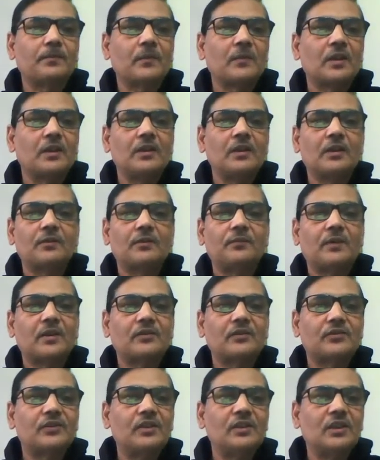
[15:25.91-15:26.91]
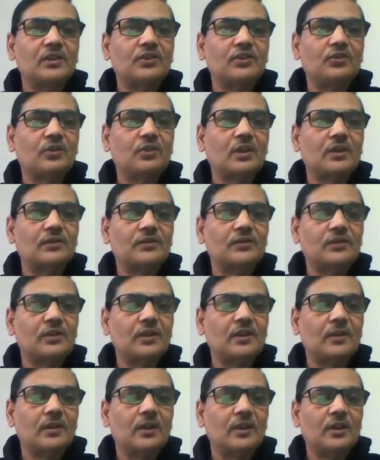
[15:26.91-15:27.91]
Here for CH, you can
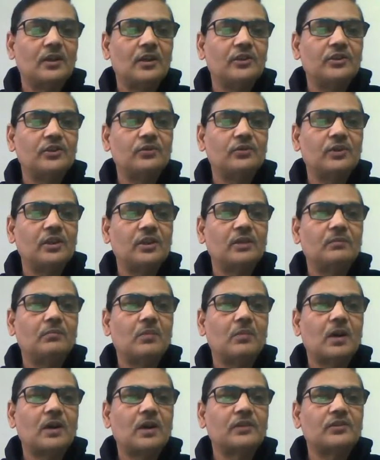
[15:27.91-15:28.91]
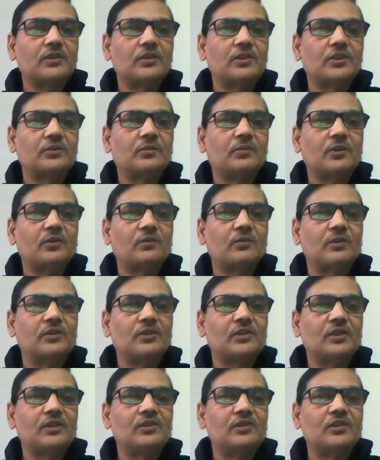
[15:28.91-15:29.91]
see during March, its
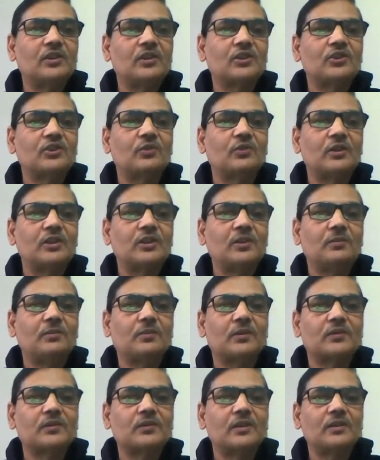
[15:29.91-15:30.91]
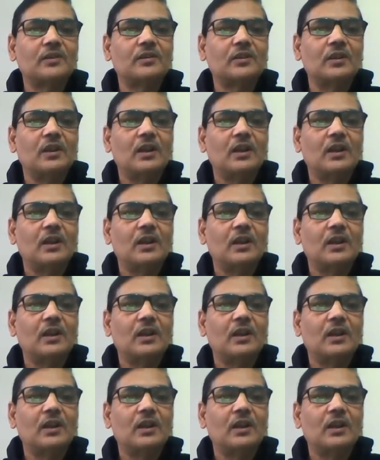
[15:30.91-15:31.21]
frequency is just 20%,